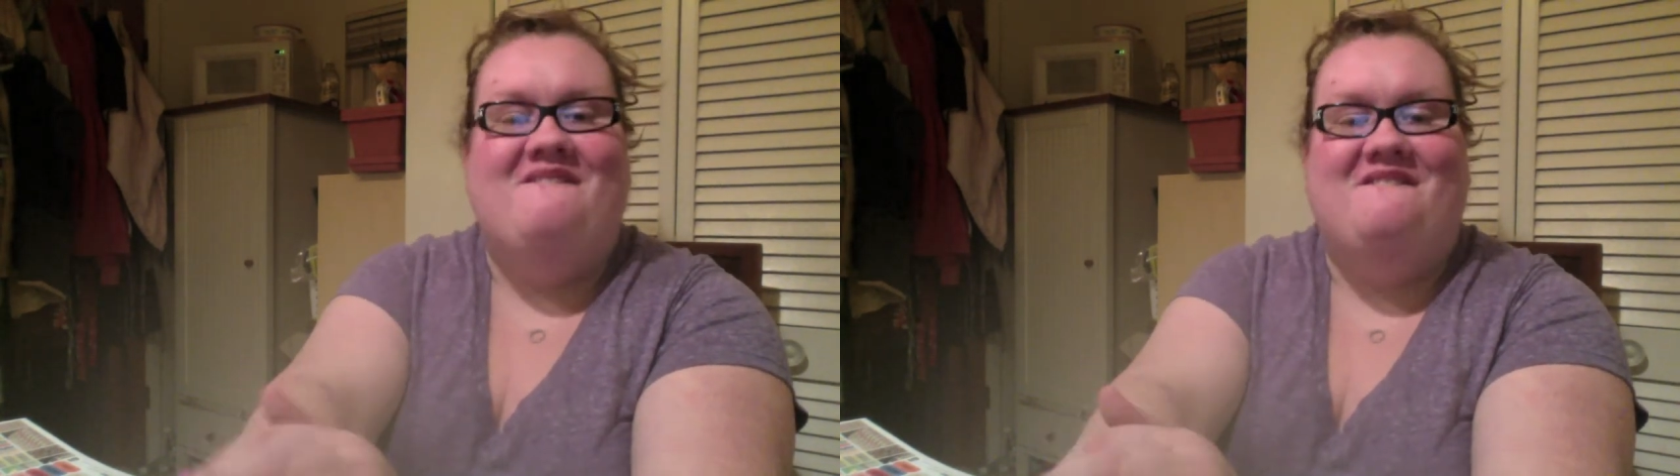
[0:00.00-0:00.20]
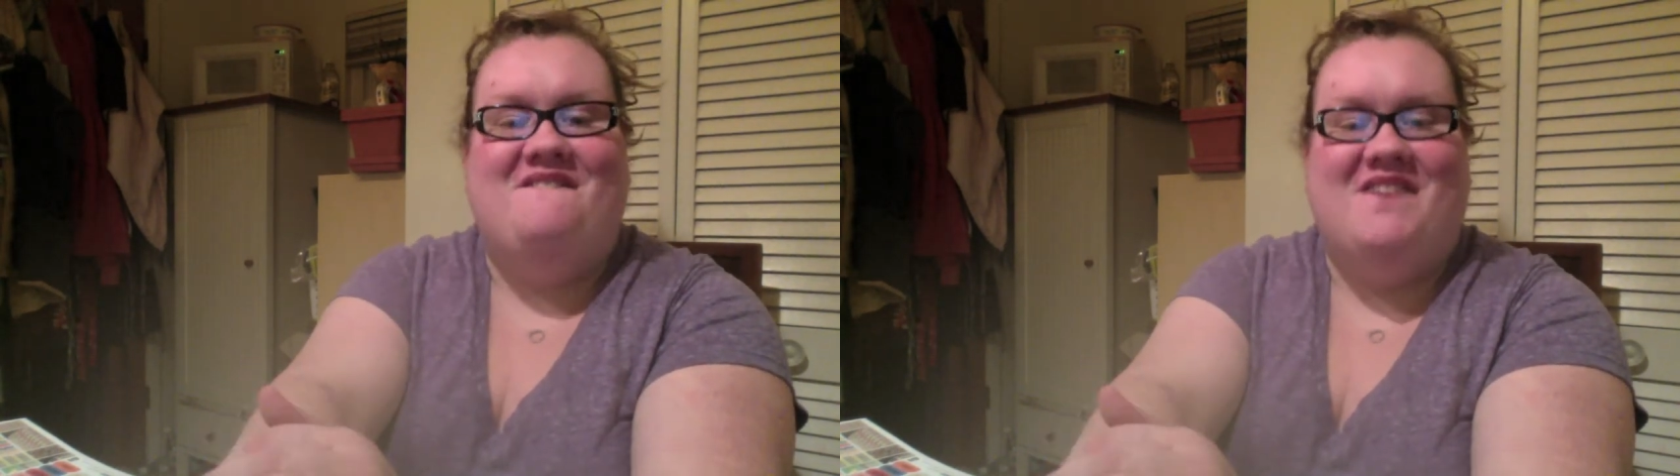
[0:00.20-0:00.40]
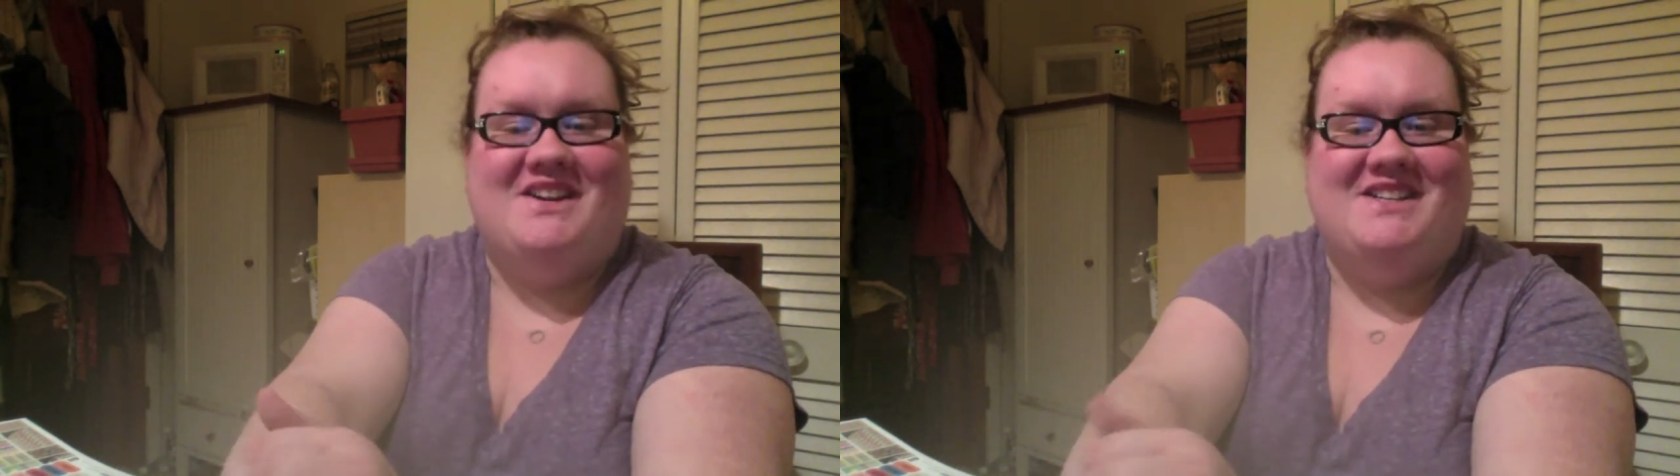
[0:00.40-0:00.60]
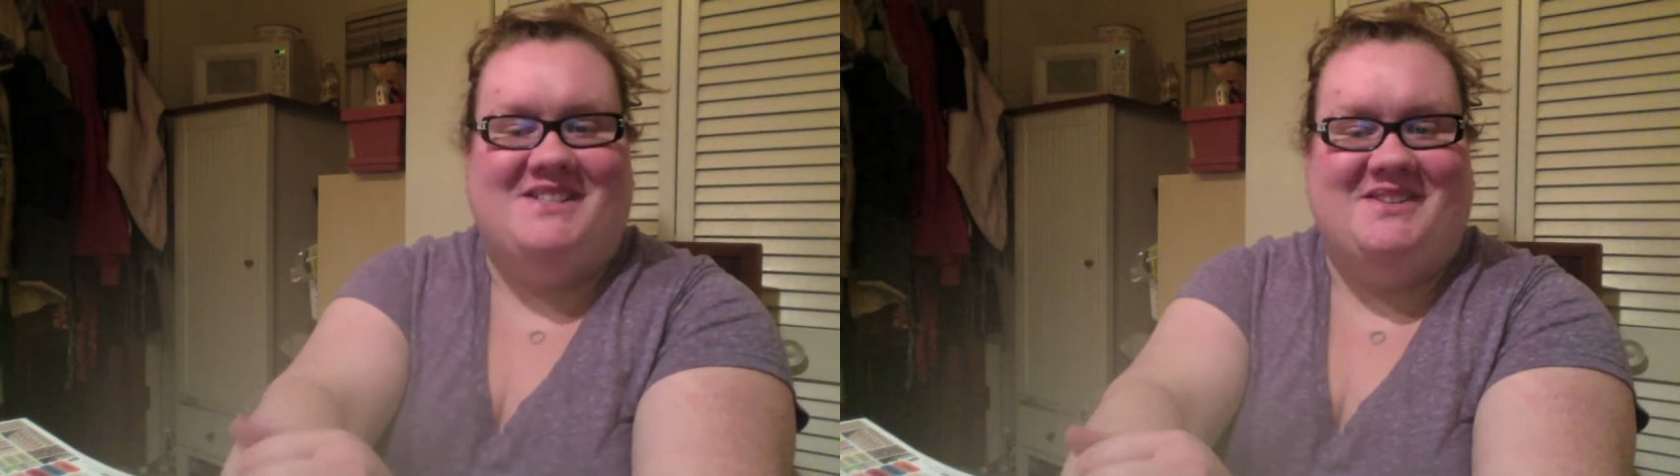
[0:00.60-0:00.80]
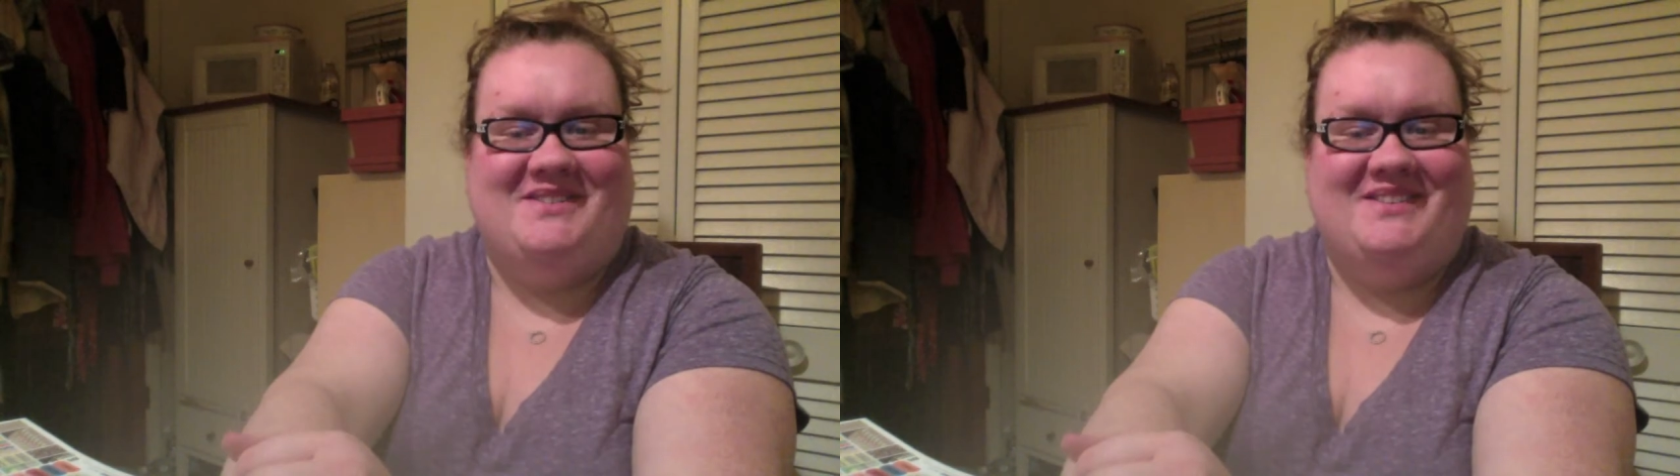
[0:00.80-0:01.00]
very
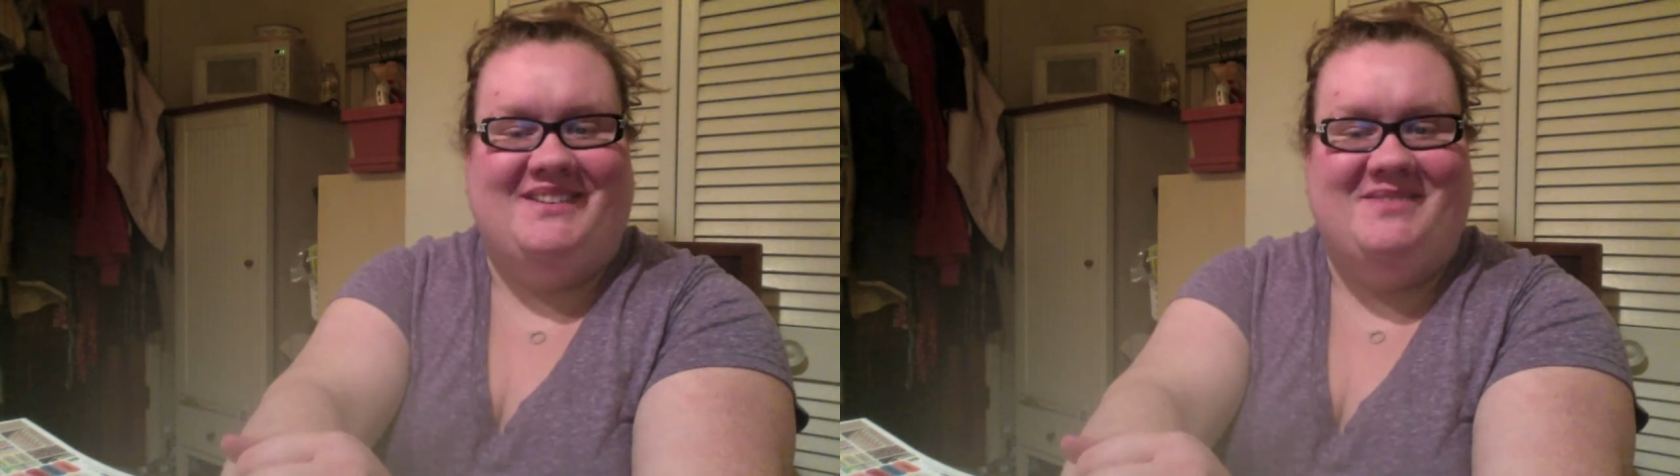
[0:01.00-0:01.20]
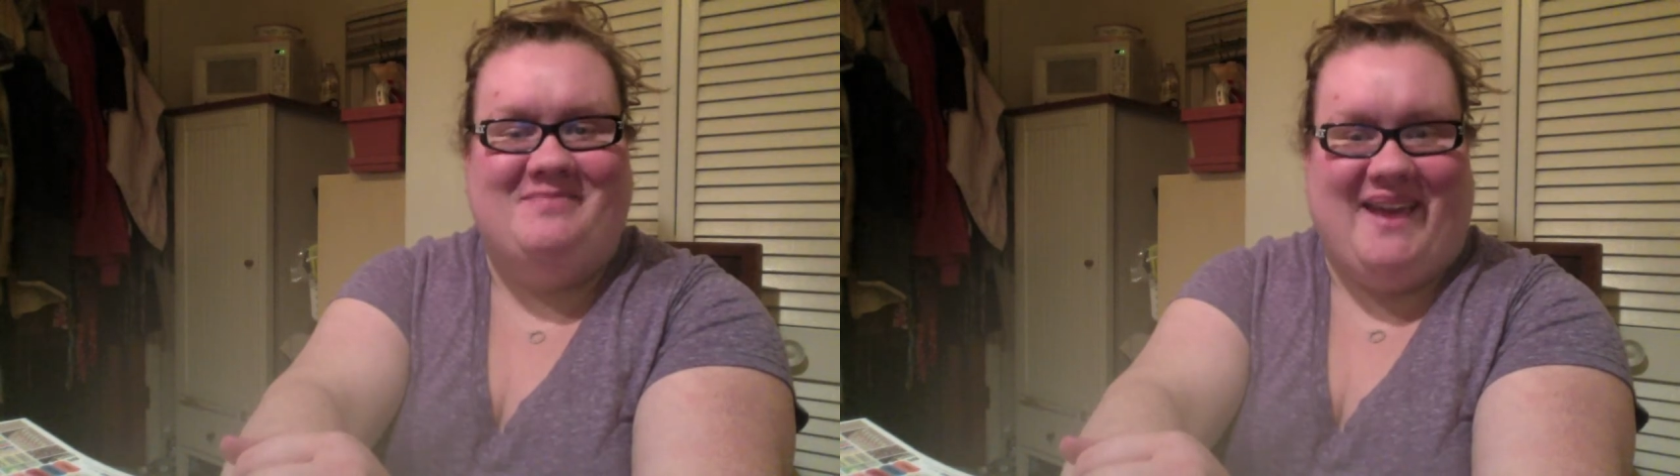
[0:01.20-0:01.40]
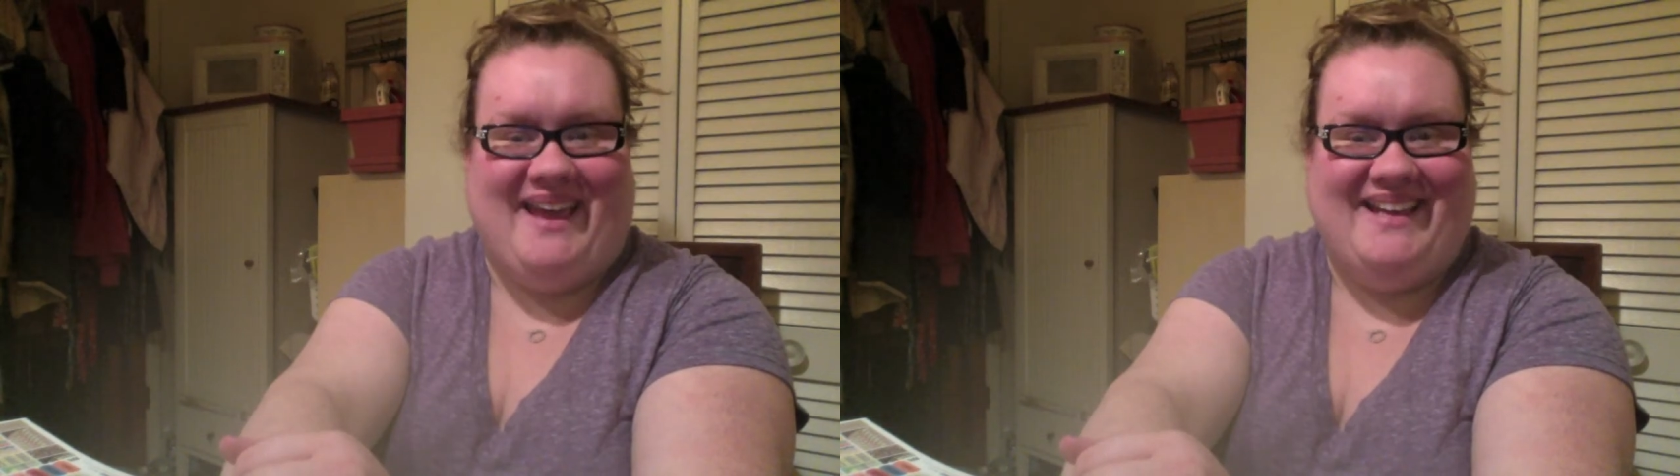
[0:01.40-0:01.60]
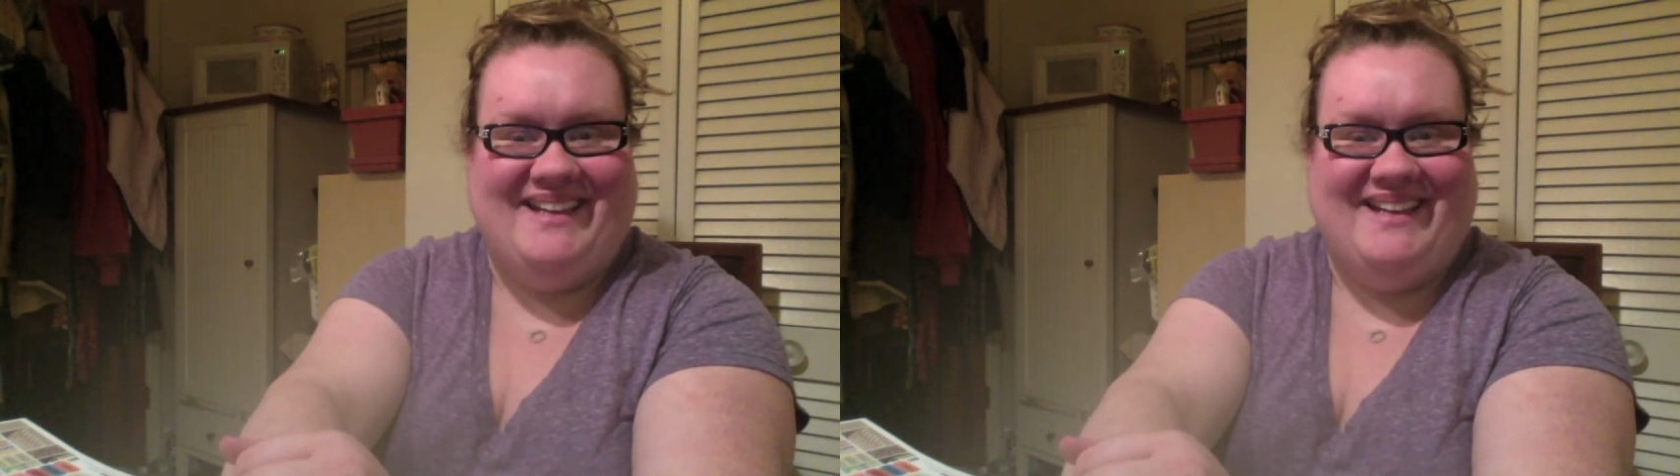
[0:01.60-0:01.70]
soon. Bye.